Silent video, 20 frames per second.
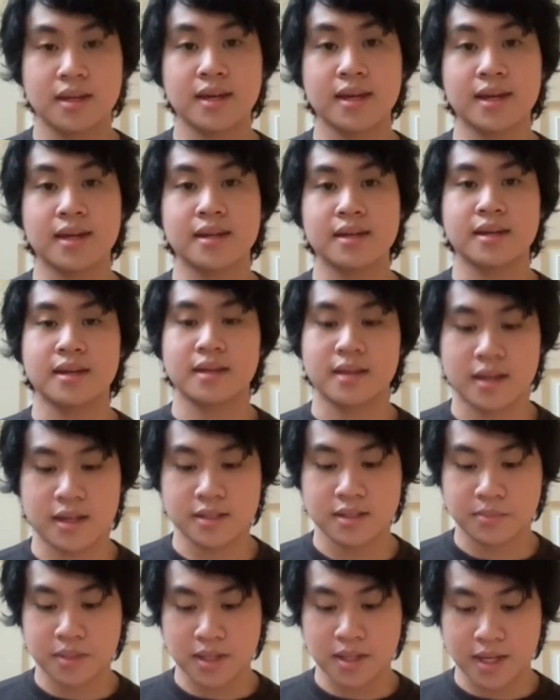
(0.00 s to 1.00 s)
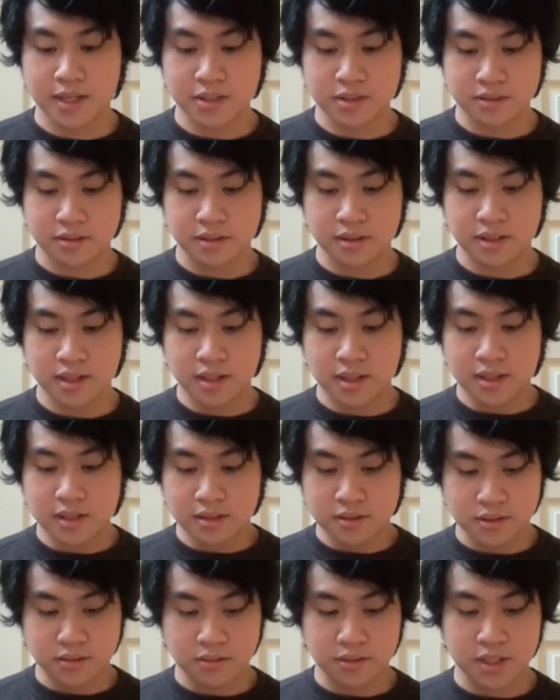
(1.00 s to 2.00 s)
and it has the potential
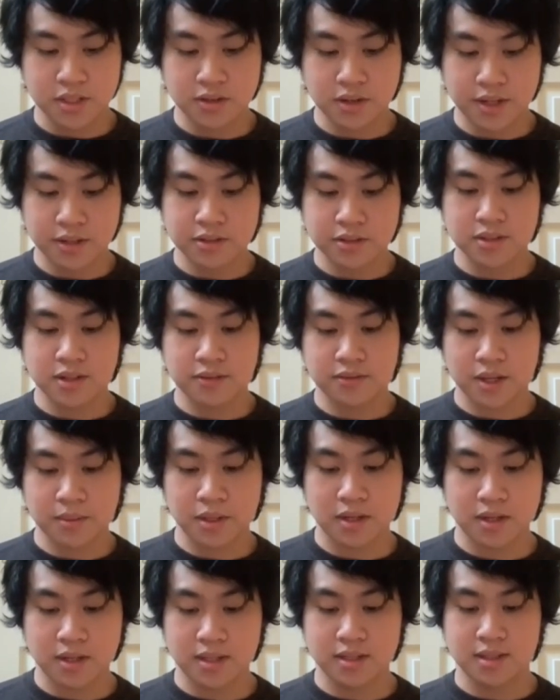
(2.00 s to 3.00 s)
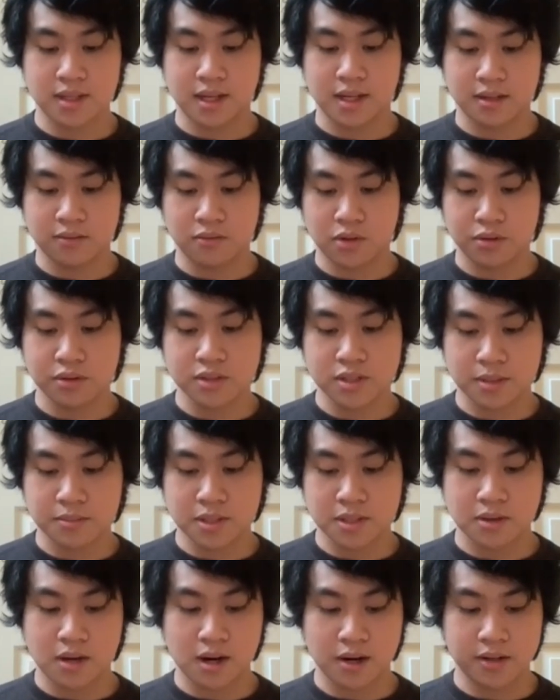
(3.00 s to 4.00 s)
to reach underserved communities in rural
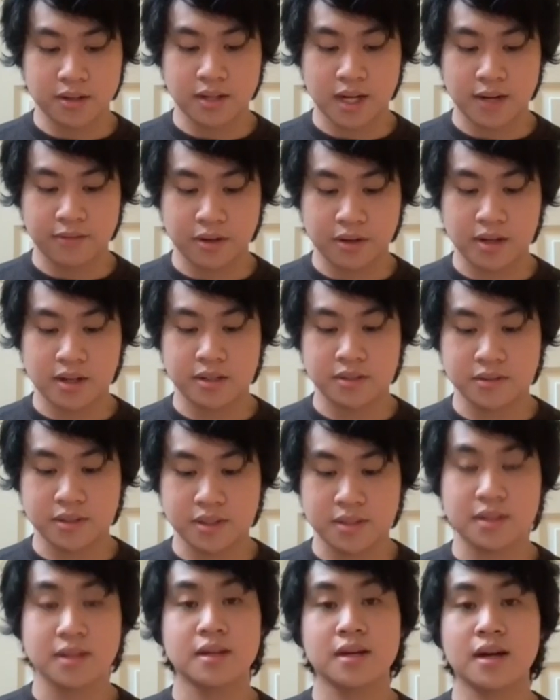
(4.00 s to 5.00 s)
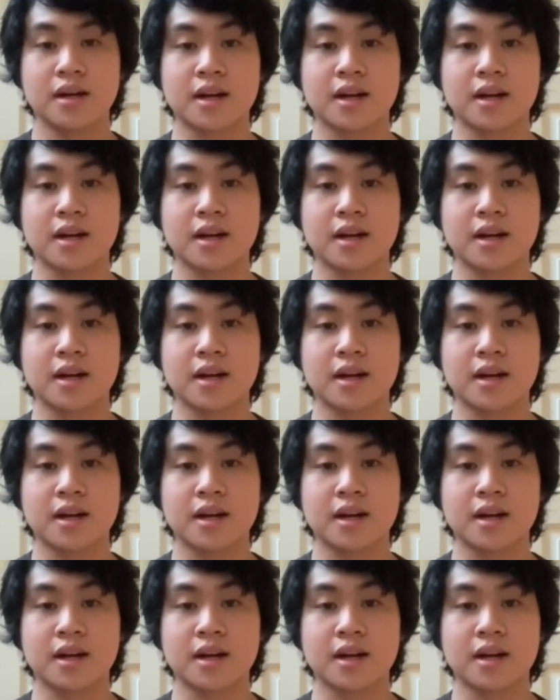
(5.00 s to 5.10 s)
sub-Saharan African countries,